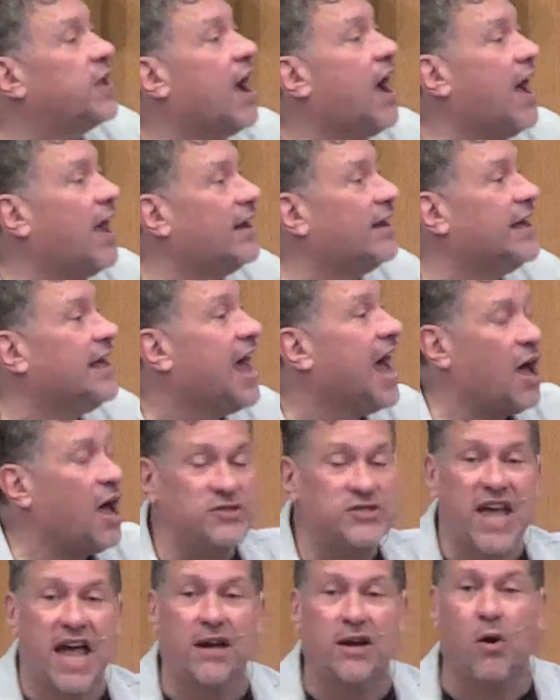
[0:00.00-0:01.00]
God? How's
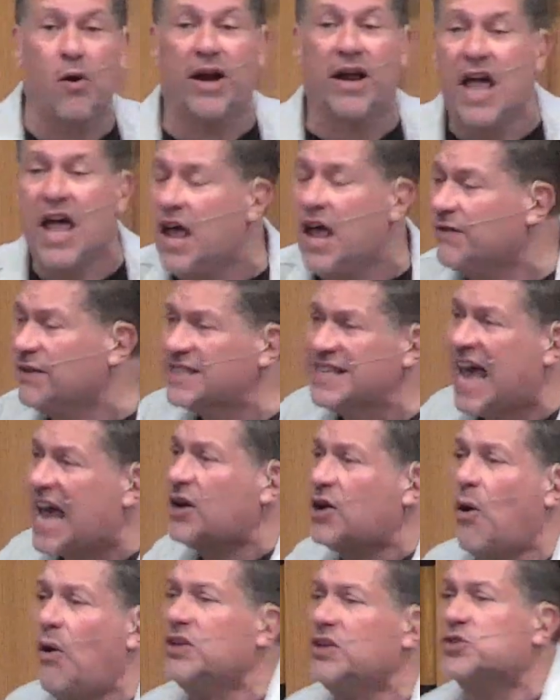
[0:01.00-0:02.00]
that going? If it's not
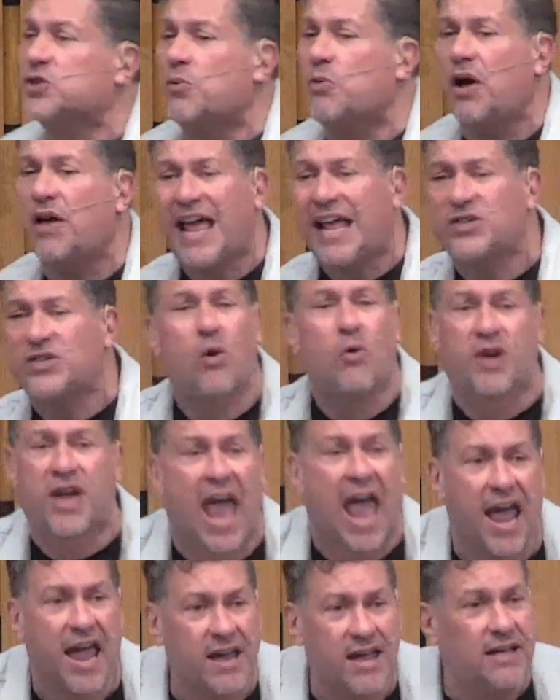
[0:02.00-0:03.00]
going so well, that's
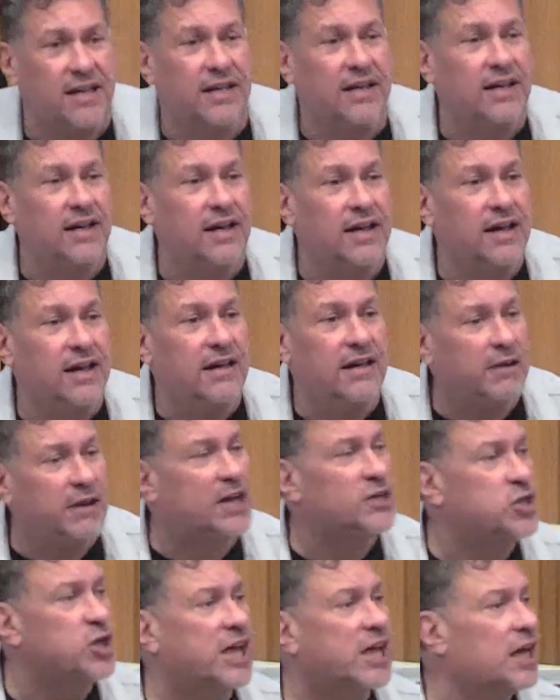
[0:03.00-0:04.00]
okay
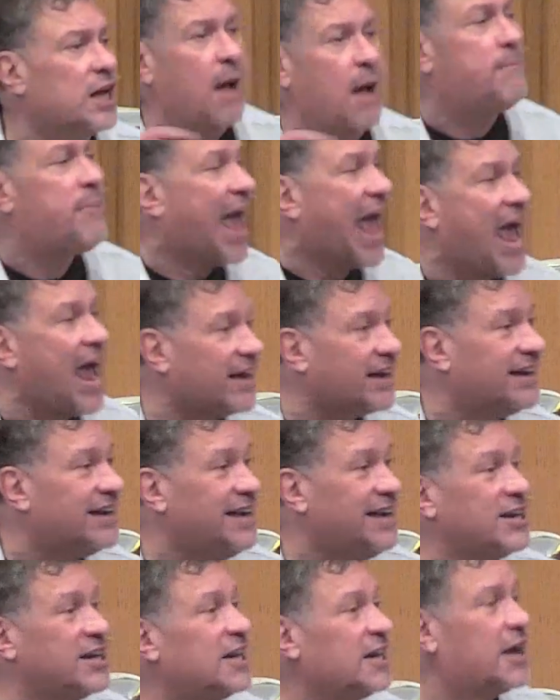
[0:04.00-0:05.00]
because you can come back.
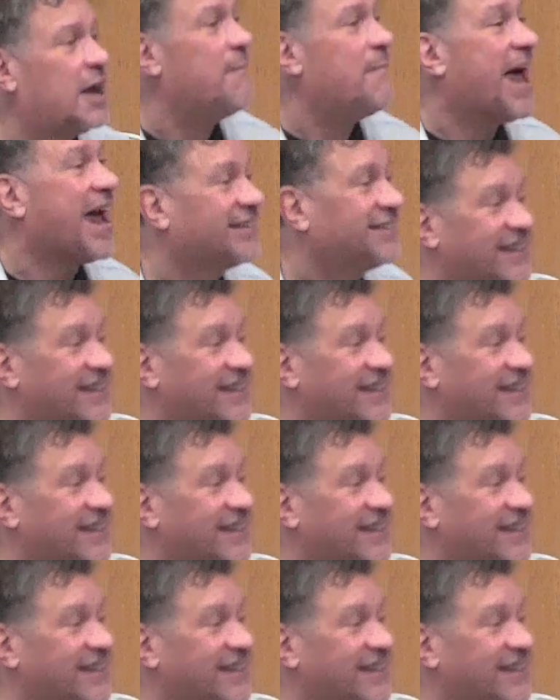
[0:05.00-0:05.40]
You can come back